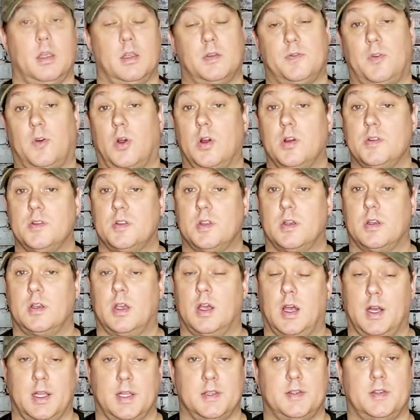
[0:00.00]
As far as the
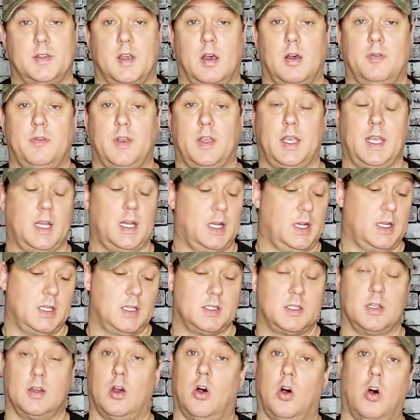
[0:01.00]
gun itself, again, it
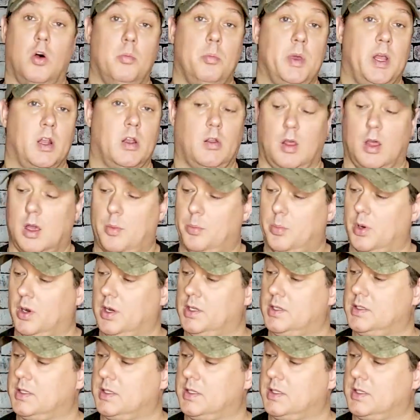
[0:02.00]
is an all metal upper.